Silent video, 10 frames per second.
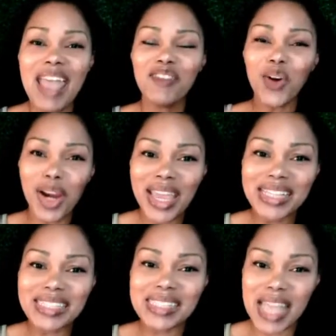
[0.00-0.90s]
For
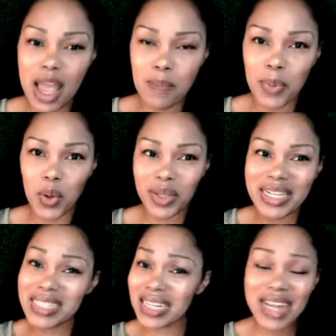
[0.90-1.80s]
example,
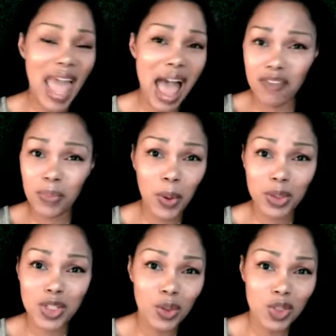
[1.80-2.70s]
he didn't have a
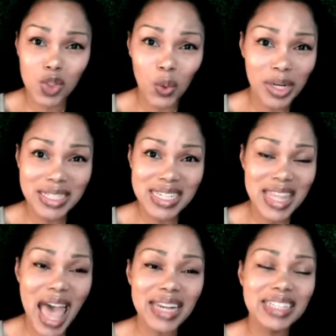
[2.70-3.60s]
personal story to
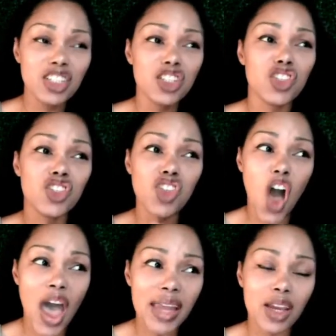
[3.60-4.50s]
that. He just
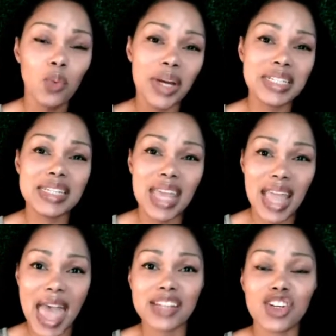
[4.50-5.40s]
saw it and wanted to
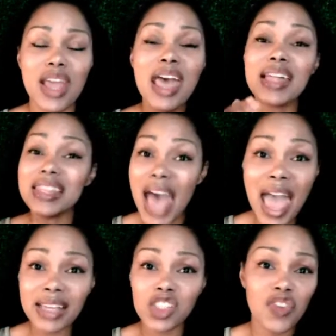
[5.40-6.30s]
take action.
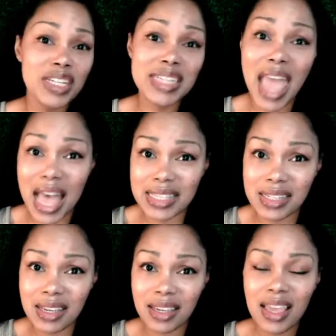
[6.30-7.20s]
That is
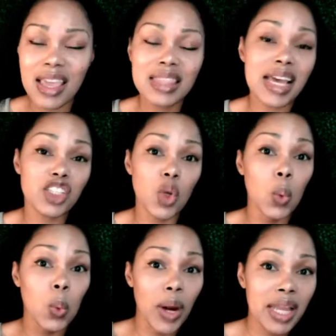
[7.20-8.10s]
fantastic. That's
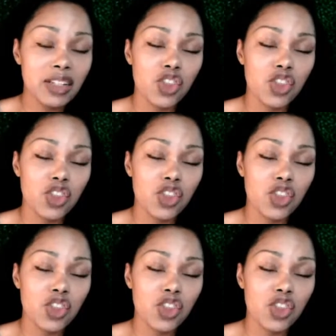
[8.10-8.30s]
great.